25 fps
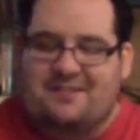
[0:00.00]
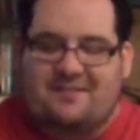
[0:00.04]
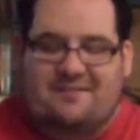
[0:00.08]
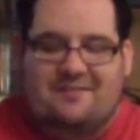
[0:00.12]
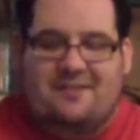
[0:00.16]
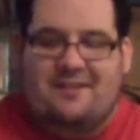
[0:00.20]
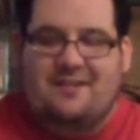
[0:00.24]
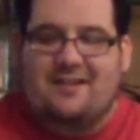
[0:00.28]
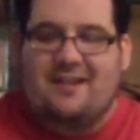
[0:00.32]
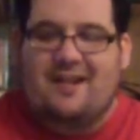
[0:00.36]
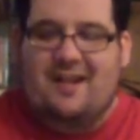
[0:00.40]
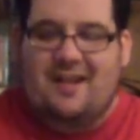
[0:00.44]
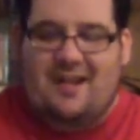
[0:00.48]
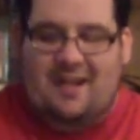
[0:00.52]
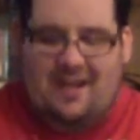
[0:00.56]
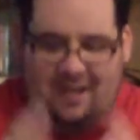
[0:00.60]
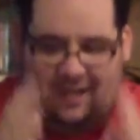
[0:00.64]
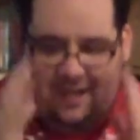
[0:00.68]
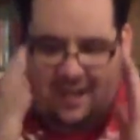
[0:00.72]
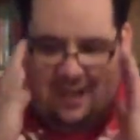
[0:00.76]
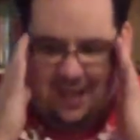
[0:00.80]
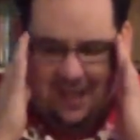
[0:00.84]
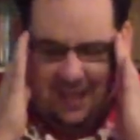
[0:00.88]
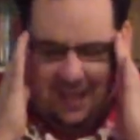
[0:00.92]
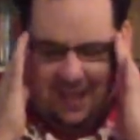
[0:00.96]
of the
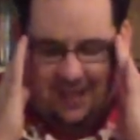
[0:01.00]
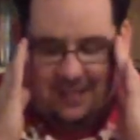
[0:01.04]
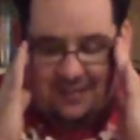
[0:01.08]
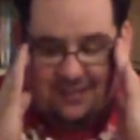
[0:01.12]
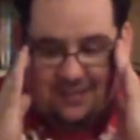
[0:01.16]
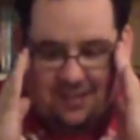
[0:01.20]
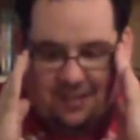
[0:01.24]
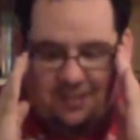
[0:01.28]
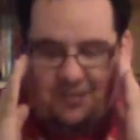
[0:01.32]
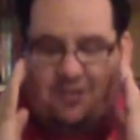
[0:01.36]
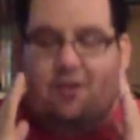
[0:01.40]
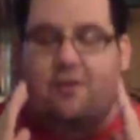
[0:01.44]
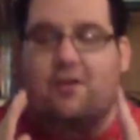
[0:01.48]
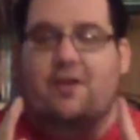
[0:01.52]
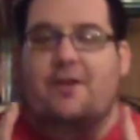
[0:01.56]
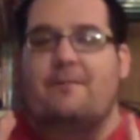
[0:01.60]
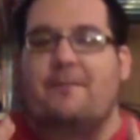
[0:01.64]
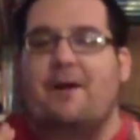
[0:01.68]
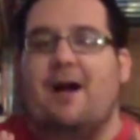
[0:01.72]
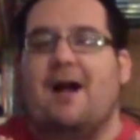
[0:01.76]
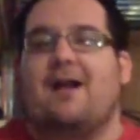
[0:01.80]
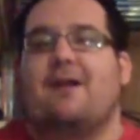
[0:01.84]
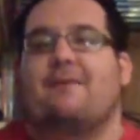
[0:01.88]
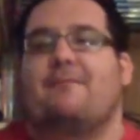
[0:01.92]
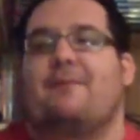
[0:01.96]
night, as Togi
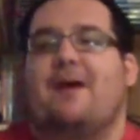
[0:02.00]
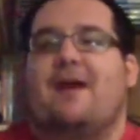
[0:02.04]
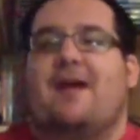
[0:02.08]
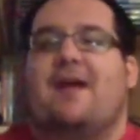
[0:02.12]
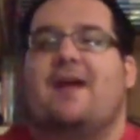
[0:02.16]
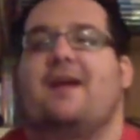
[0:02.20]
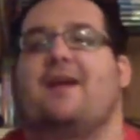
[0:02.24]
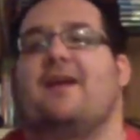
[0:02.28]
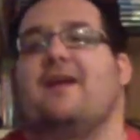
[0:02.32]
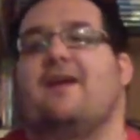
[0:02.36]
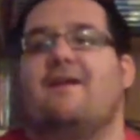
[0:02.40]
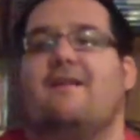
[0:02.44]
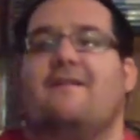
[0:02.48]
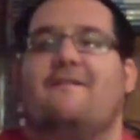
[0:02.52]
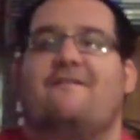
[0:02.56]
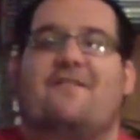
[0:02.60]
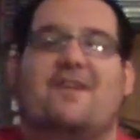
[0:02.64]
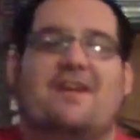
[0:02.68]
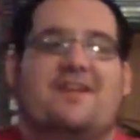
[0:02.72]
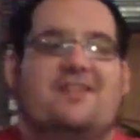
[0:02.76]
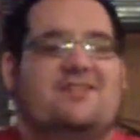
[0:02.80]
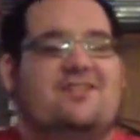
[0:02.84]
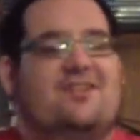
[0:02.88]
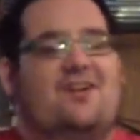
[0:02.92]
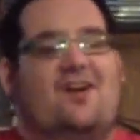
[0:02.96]
Makabe
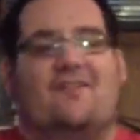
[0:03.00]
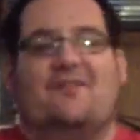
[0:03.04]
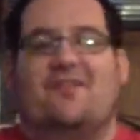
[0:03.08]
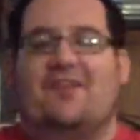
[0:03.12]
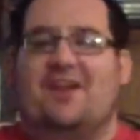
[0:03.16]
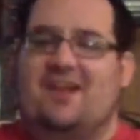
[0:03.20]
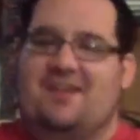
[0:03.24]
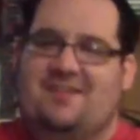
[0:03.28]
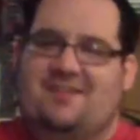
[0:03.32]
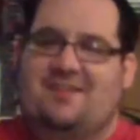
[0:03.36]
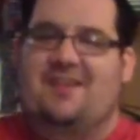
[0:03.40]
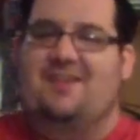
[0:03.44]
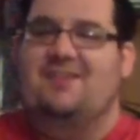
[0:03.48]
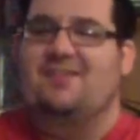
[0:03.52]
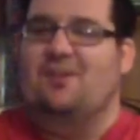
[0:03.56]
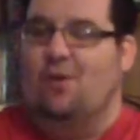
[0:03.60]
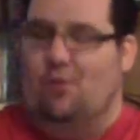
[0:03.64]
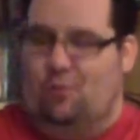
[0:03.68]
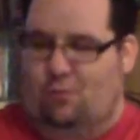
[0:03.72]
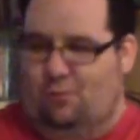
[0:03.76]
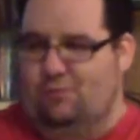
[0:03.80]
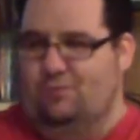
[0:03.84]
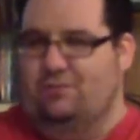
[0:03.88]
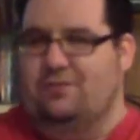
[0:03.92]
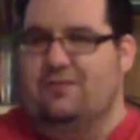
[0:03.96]
faced off against his
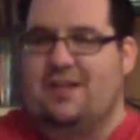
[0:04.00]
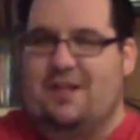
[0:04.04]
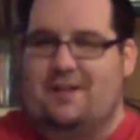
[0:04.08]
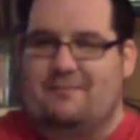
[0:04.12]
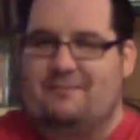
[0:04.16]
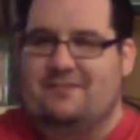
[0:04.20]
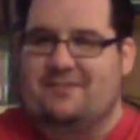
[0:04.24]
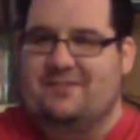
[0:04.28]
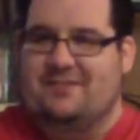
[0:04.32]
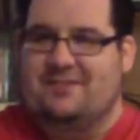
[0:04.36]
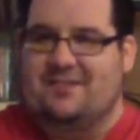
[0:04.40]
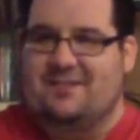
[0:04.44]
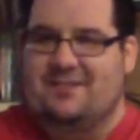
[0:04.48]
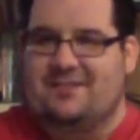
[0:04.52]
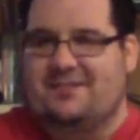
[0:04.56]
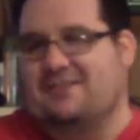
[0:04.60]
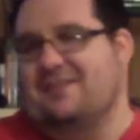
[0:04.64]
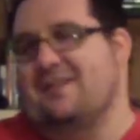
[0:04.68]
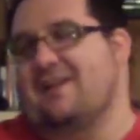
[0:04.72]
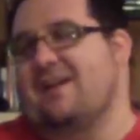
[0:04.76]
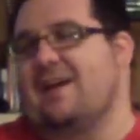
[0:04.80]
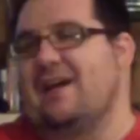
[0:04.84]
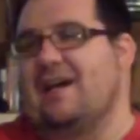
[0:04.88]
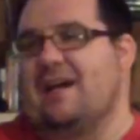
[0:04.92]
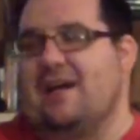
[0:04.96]
old
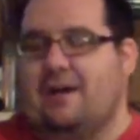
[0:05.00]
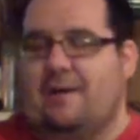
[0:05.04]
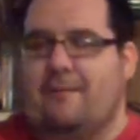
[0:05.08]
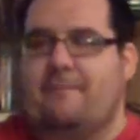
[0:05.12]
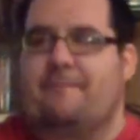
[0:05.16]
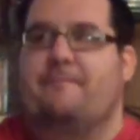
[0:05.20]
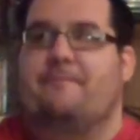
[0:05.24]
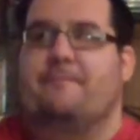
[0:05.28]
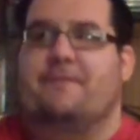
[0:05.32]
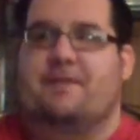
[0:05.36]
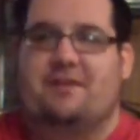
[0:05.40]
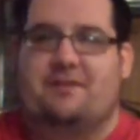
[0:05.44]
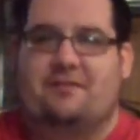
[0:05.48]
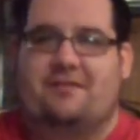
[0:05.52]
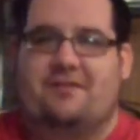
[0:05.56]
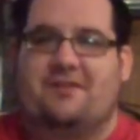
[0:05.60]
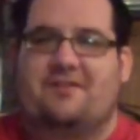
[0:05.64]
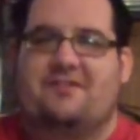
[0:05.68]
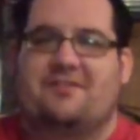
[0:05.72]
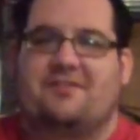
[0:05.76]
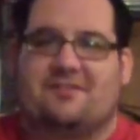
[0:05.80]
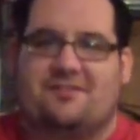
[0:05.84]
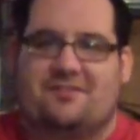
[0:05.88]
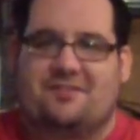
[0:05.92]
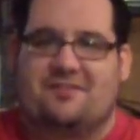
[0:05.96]
nemesis, Minoru
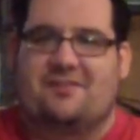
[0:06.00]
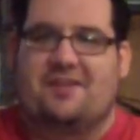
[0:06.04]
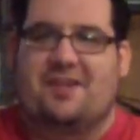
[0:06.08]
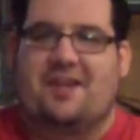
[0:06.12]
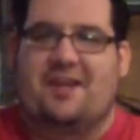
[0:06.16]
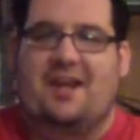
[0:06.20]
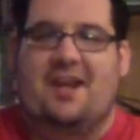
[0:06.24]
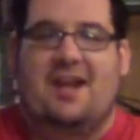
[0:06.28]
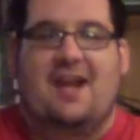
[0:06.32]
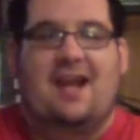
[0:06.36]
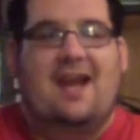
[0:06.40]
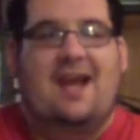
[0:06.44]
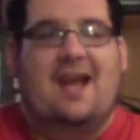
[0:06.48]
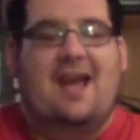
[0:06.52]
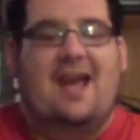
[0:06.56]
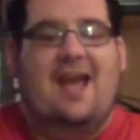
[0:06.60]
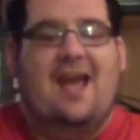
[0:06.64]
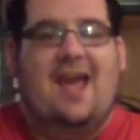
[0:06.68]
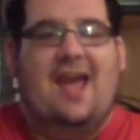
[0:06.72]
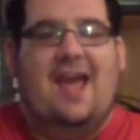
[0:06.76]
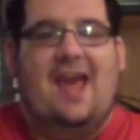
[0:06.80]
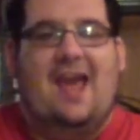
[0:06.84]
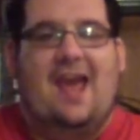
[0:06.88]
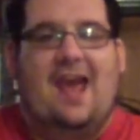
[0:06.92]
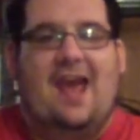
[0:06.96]
Suzuki.
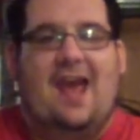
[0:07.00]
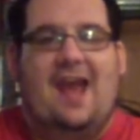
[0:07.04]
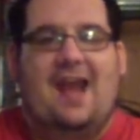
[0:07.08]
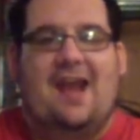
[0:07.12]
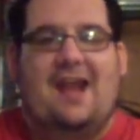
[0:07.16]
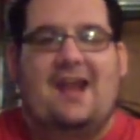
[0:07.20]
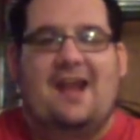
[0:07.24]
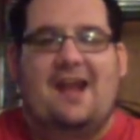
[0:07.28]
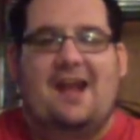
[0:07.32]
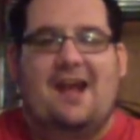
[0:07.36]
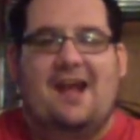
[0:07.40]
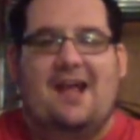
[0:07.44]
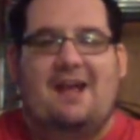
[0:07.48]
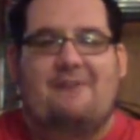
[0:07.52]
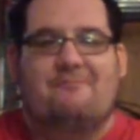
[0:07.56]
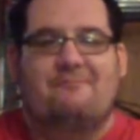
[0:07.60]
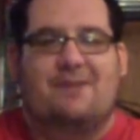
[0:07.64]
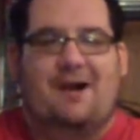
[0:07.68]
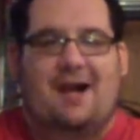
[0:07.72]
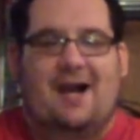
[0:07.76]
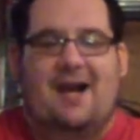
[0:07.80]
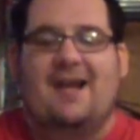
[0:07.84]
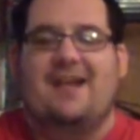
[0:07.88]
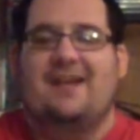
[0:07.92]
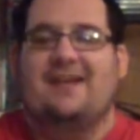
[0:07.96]
And
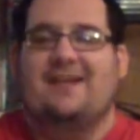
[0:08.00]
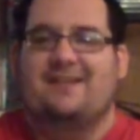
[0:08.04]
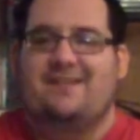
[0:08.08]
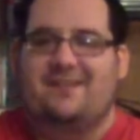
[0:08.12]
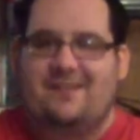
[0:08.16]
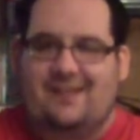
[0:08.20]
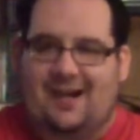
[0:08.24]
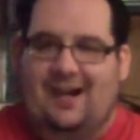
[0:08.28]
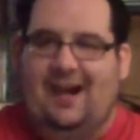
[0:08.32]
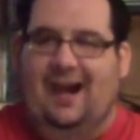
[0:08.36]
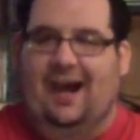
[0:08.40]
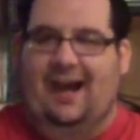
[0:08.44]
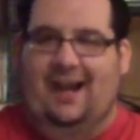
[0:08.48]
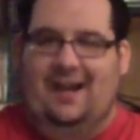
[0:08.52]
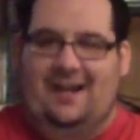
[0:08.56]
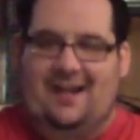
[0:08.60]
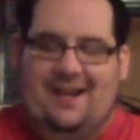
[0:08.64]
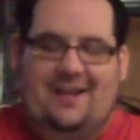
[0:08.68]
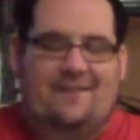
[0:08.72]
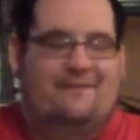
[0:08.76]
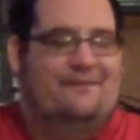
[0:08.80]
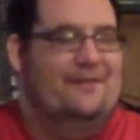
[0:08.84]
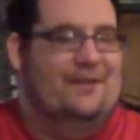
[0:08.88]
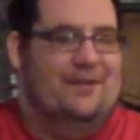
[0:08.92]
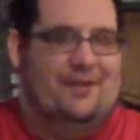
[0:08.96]
my God,
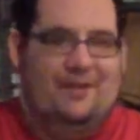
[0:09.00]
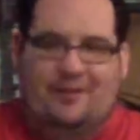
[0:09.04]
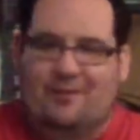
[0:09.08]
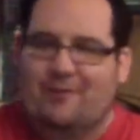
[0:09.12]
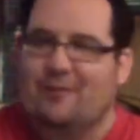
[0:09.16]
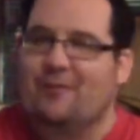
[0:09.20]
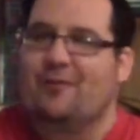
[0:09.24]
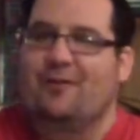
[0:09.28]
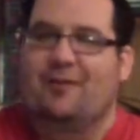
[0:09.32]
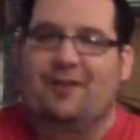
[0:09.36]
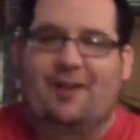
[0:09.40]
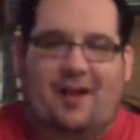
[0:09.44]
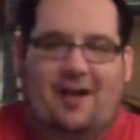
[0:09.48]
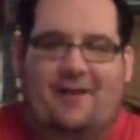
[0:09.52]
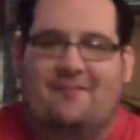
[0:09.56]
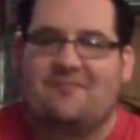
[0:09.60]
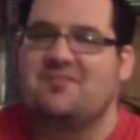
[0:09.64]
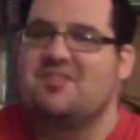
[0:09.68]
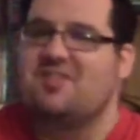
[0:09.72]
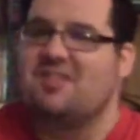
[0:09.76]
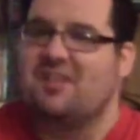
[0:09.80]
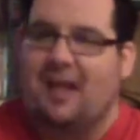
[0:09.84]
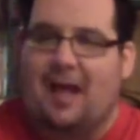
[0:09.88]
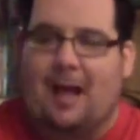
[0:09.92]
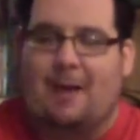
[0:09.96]
if you
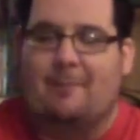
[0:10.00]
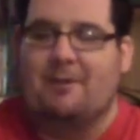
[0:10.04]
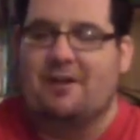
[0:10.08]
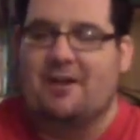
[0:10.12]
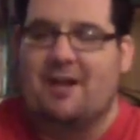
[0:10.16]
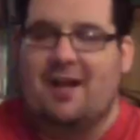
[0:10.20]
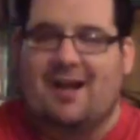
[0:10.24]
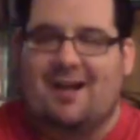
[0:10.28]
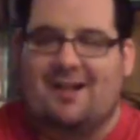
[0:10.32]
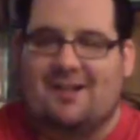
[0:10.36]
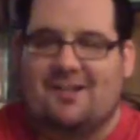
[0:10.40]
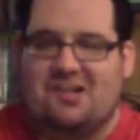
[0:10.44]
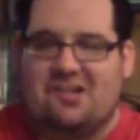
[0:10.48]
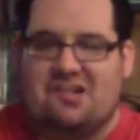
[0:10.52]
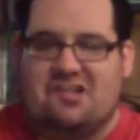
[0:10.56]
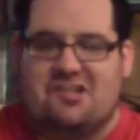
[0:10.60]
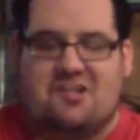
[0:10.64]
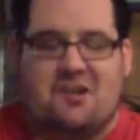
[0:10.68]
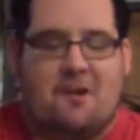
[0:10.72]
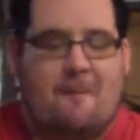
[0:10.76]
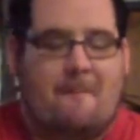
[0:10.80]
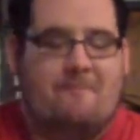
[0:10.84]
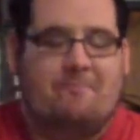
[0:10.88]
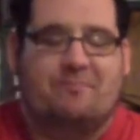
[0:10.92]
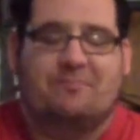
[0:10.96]
loved slobber
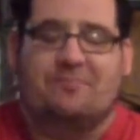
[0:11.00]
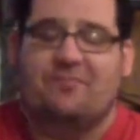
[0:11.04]
knockers,